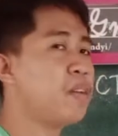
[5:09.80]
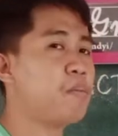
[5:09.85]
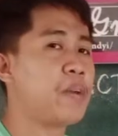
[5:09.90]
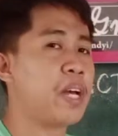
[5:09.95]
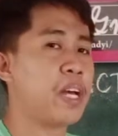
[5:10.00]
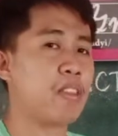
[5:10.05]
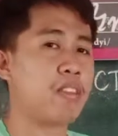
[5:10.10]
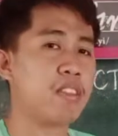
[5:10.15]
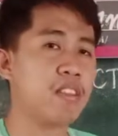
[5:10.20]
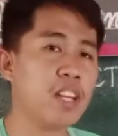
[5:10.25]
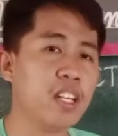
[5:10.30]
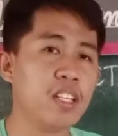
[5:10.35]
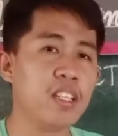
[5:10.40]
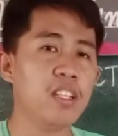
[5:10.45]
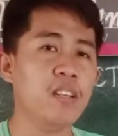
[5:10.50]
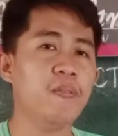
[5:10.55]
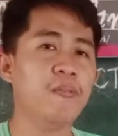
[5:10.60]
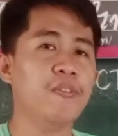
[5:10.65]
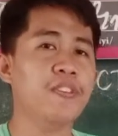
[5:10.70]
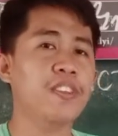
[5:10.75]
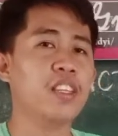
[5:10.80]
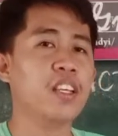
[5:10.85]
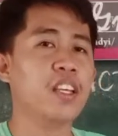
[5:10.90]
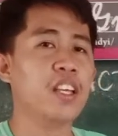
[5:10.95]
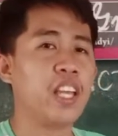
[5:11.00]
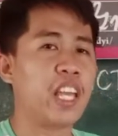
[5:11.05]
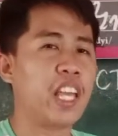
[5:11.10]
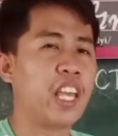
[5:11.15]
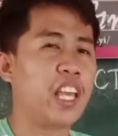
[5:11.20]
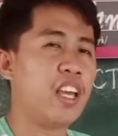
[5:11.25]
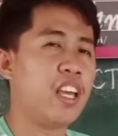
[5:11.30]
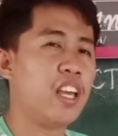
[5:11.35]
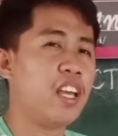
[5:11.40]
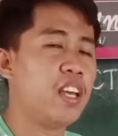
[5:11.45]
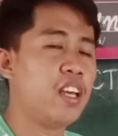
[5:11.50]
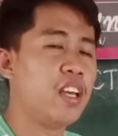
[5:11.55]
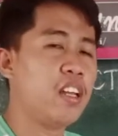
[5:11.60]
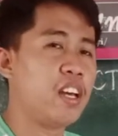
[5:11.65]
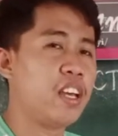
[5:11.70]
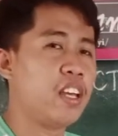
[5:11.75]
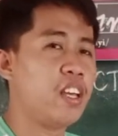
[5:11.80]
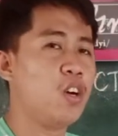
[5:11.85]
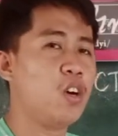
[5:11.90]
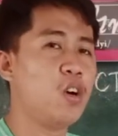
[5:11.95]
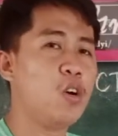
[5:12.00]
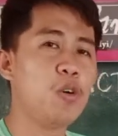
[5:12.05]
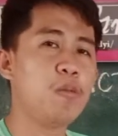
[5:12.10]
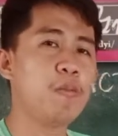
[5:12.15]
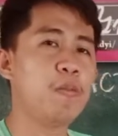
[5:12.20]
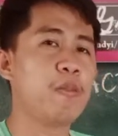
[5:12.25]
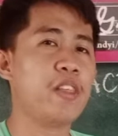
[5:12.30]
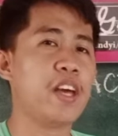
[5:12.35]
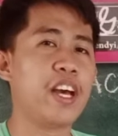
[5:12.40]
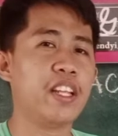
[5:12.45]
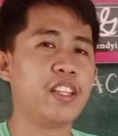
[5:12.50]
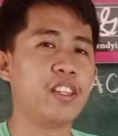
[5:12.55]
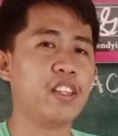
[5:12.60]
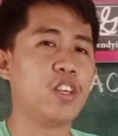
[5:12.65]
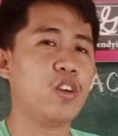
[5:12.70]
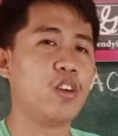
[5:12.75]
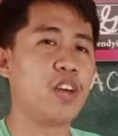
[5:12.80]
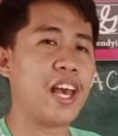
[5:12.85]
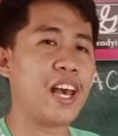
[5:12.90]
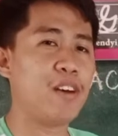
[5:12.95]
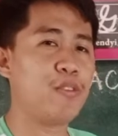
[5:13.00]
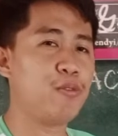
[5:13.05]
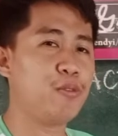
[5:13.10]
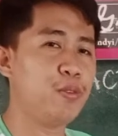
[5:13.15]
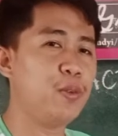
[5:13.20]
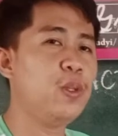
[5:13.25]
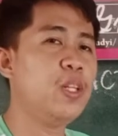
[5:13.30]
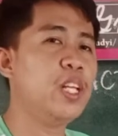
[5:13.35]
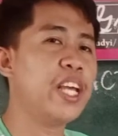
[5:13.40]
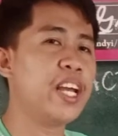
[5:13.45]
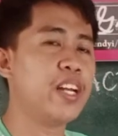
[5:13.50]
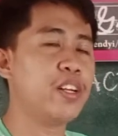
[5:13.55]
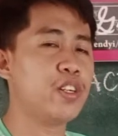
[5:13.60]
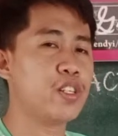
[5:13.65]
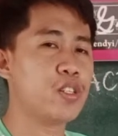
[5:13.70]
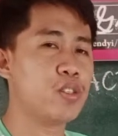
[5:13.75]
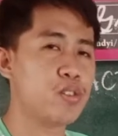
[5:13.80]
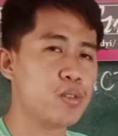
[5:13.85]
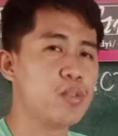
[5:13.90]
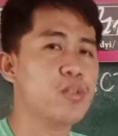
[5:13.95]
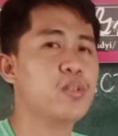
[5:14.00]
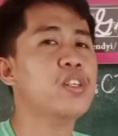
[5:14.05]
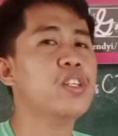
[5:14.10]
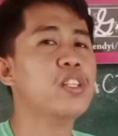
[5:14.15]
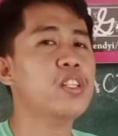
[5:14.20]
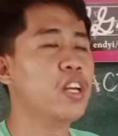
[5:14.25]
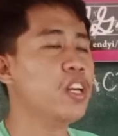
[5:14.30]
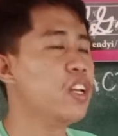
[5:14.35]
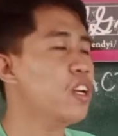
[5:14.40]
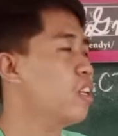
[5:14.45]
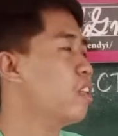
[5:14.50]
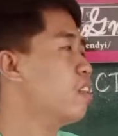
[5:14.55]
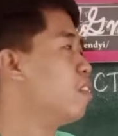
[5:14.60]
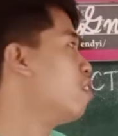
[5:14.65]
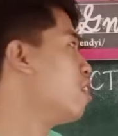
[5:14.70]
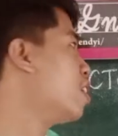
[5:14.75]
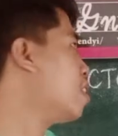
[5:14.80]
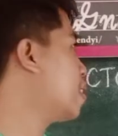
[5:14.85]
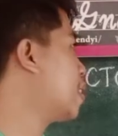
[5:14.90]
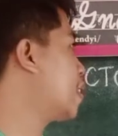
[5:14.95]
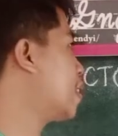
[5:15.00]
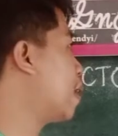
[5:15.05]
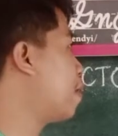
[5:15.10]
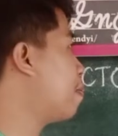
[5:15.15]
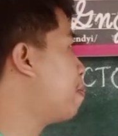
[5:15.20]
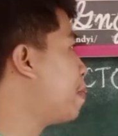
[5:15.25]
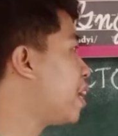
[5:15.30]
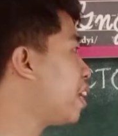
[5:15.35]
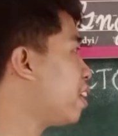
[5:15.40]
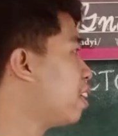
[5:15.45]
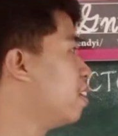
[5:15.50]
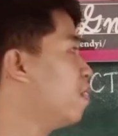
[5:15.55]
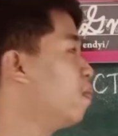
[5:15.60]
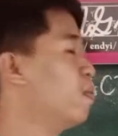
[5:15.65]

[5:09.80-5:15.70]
method. And I hope that you have fully understood this topic.